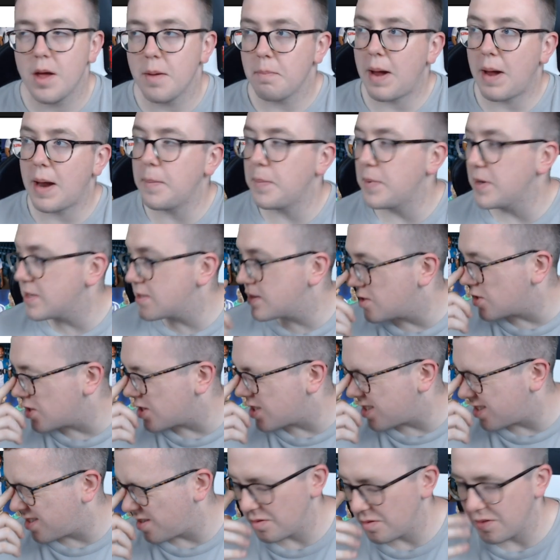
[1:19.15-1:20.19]
Maybe it's
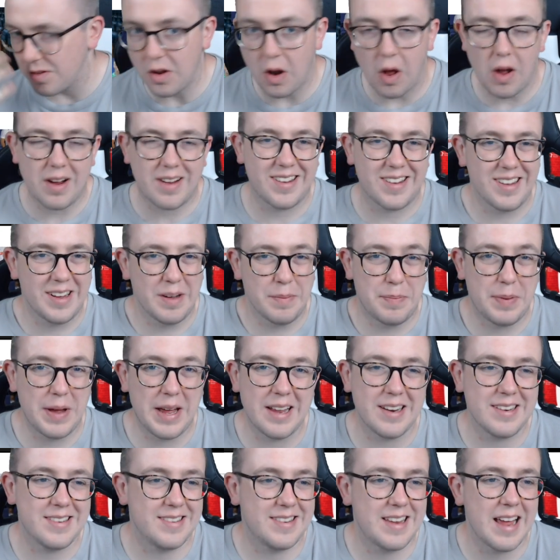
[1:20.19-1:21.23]
just like a
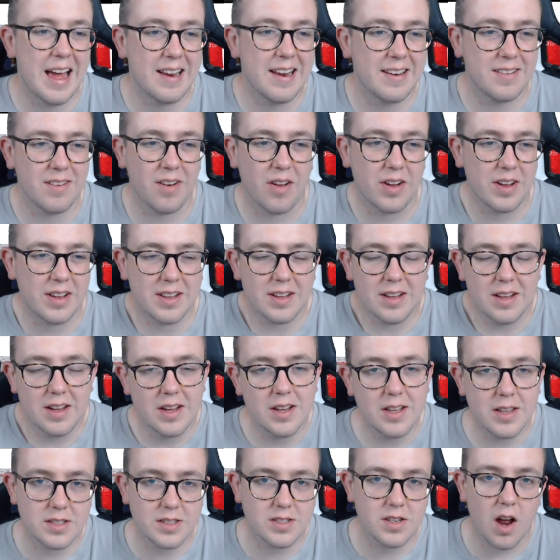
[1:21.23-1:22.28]
bit dead, like
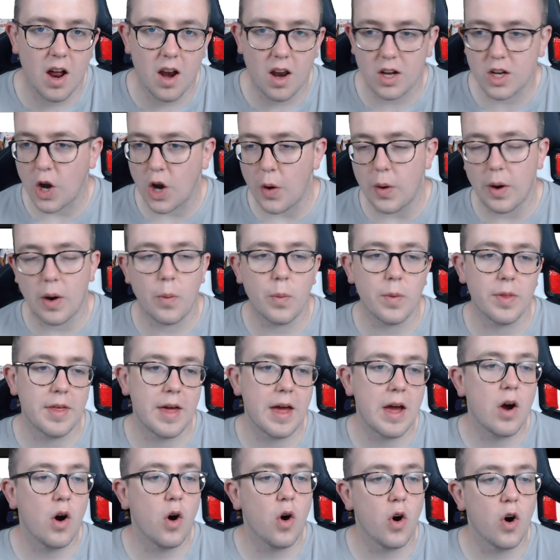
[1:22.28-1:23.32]
there's not a lot going on with
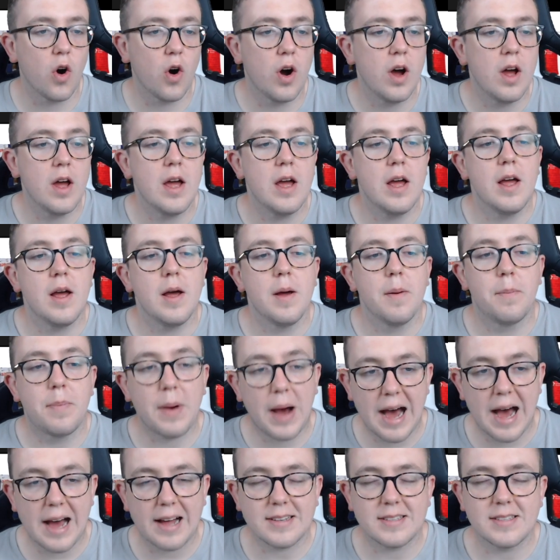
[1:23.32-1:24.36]
it. Or
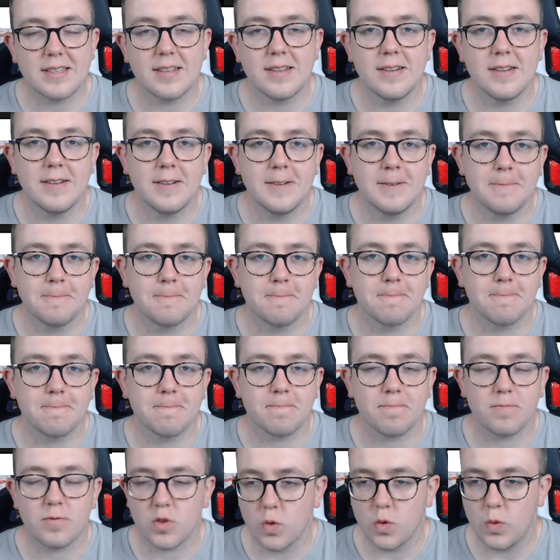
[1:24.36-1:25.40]
bad,
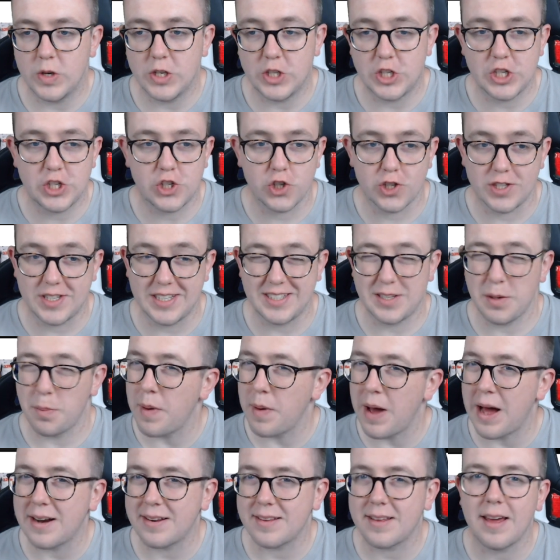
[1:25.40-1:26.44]
which is just it's a
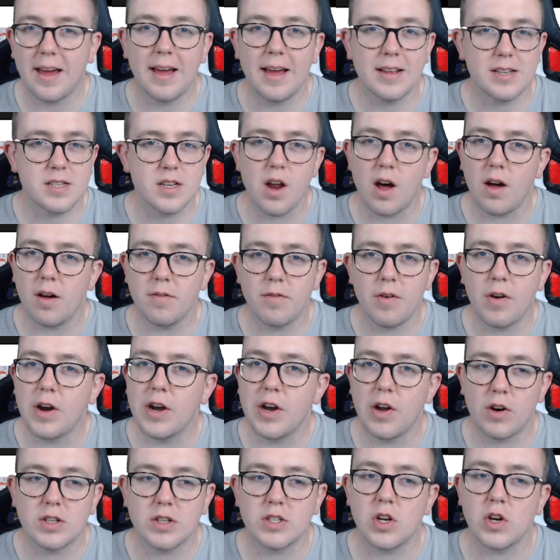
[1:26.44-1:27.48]
bad kit, it's not very
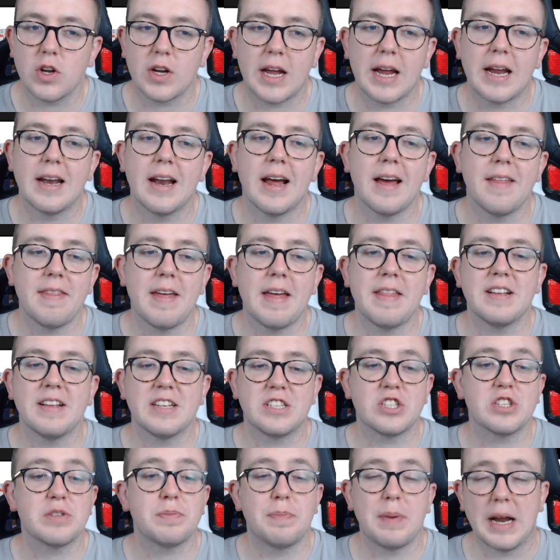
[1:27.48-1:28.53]
nice looking. And then
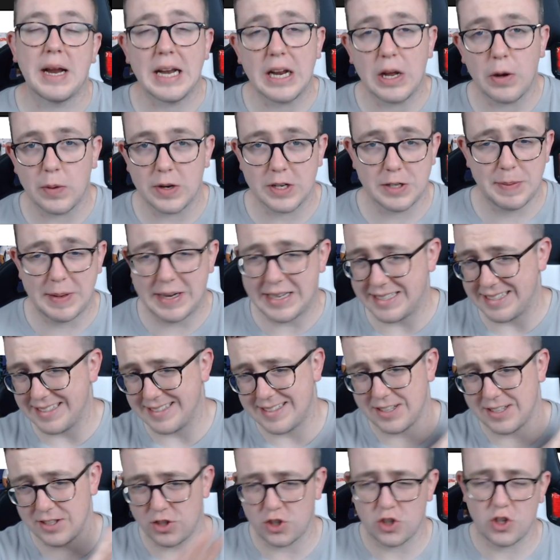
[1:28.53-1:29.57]
there's just bin it, which means
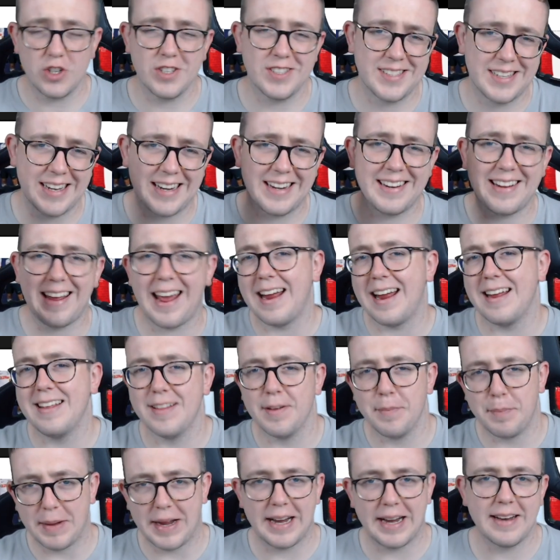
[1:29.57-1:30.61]
it's disgusting. Get in
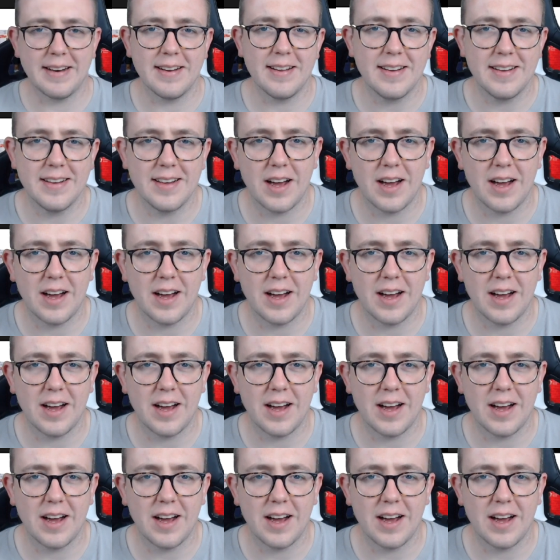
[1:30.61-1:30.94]
the bin.